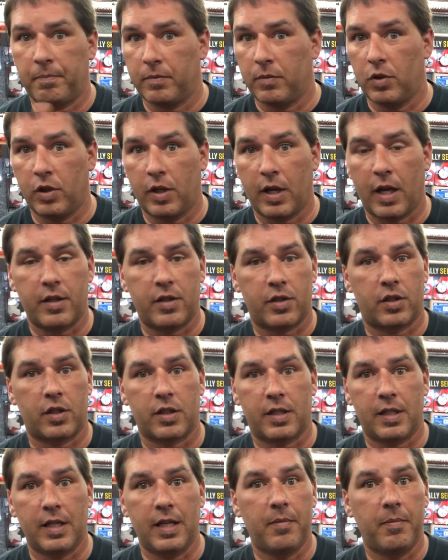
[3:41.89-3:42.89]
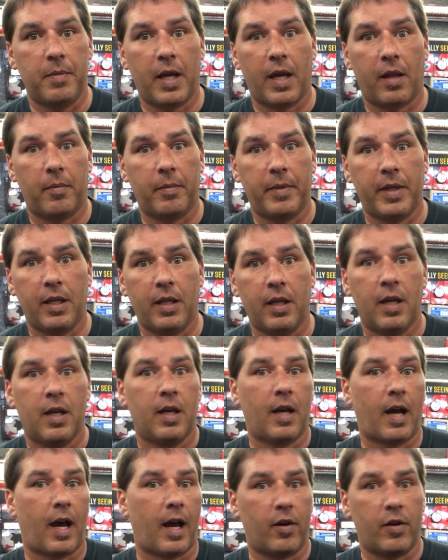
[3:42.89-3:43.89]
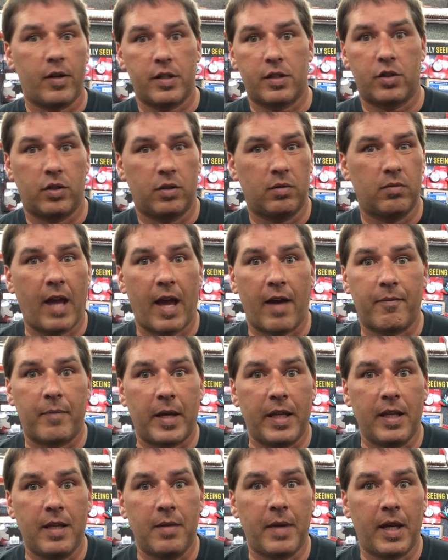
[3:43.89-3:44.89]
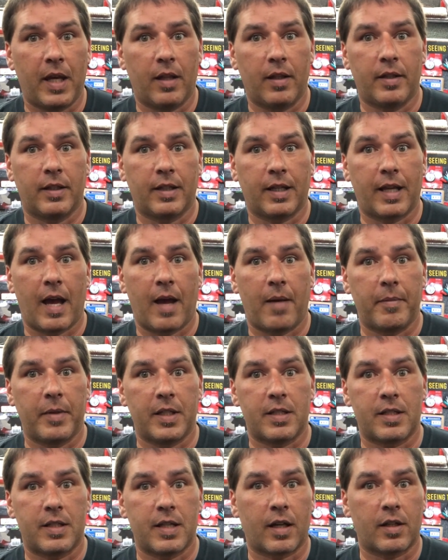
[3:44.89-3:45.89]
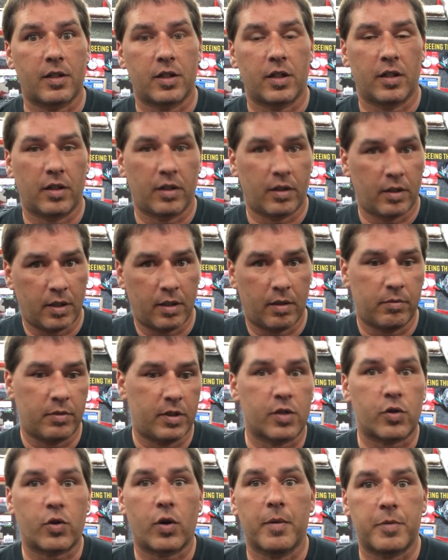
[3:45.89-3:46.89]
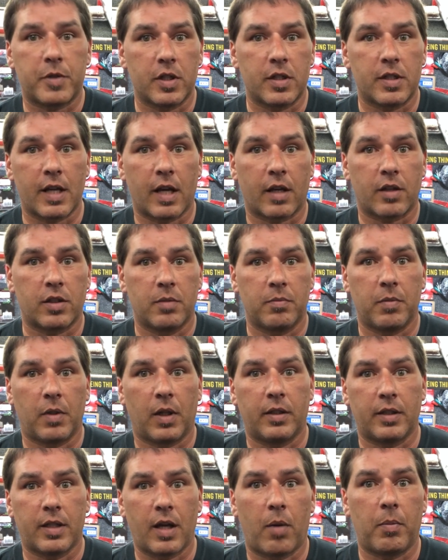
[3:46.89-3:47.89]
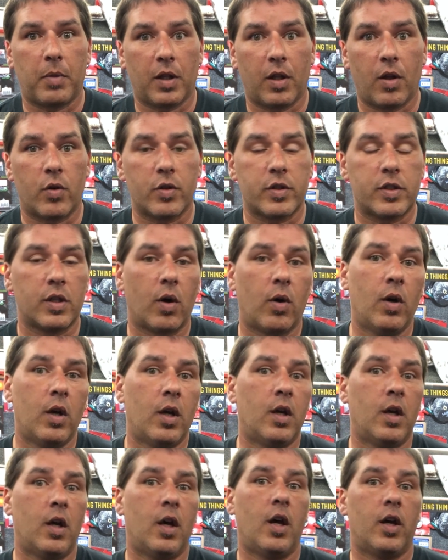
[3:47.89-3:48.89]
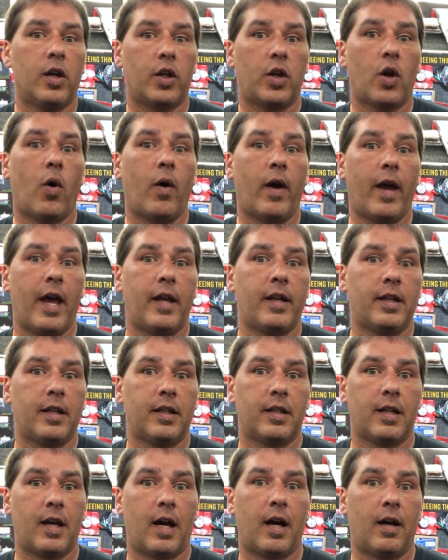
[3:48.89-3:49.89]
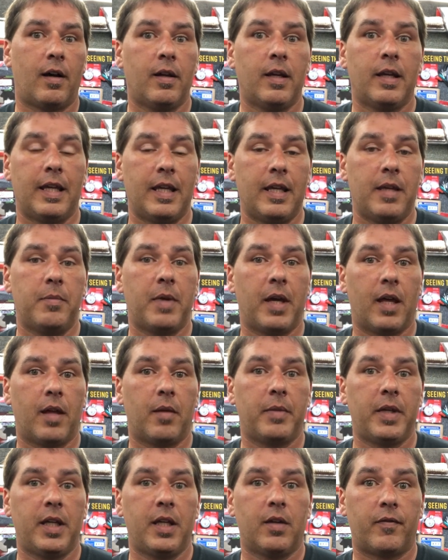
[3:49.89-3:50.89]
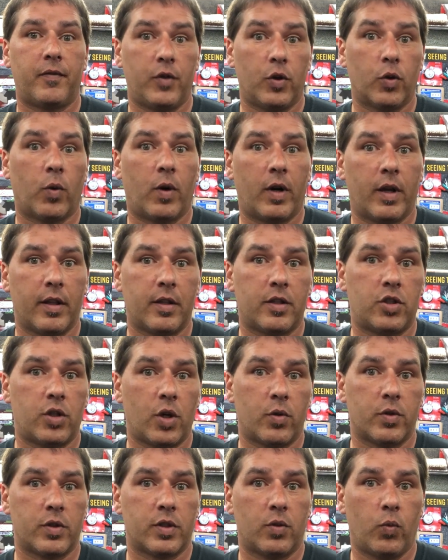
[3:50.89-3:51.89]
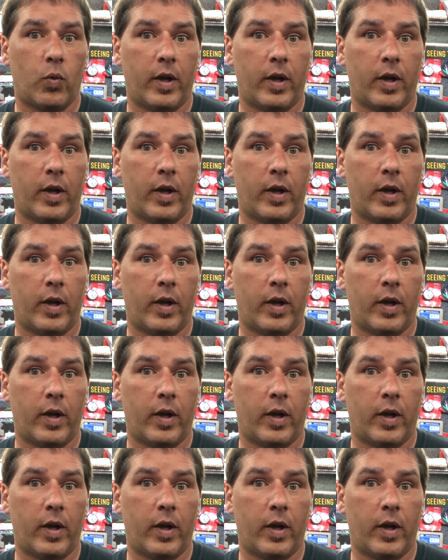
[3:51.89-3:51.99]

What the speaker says: you guys just email me. I always have my email in the comment section or in the description section down below. So go ahead and email me if you're one of the chosen